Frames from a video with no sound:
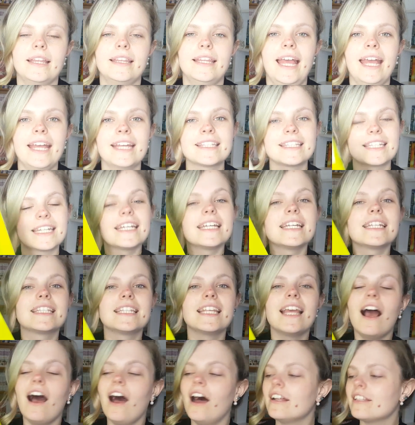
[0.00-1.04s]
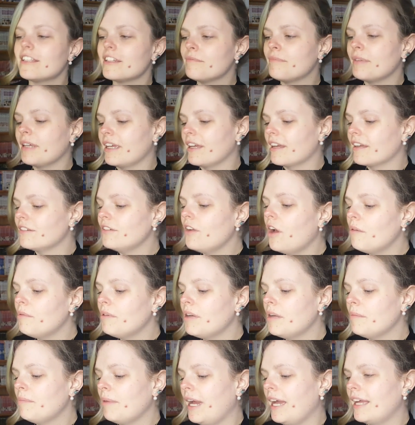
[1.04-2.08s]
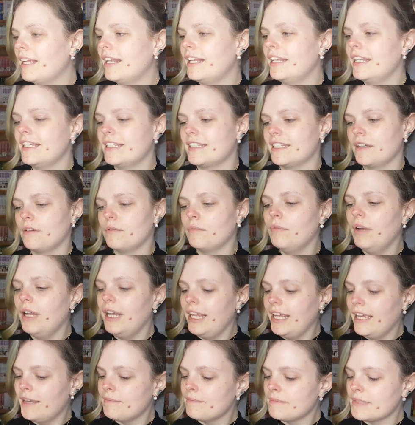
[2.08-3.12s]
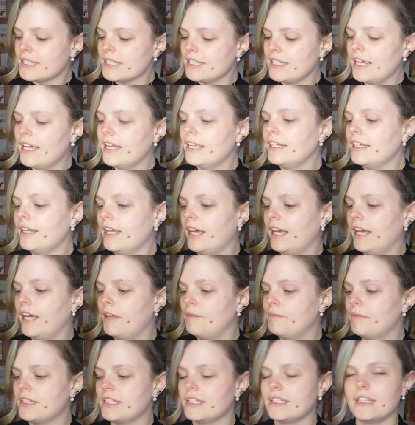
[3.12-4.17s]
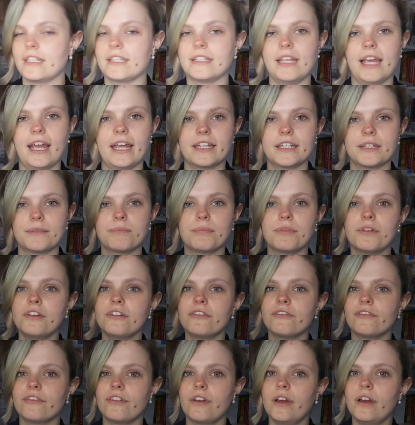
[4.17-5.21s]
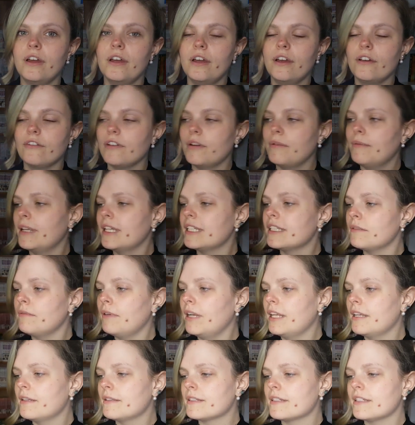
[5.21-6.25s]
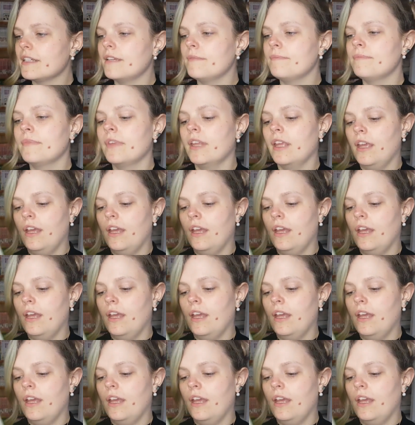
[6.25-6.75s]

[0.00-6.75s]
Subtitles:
Next is The Art of Being Normal by Lisa Williamson. This is a signed proof from Lisa Williamson.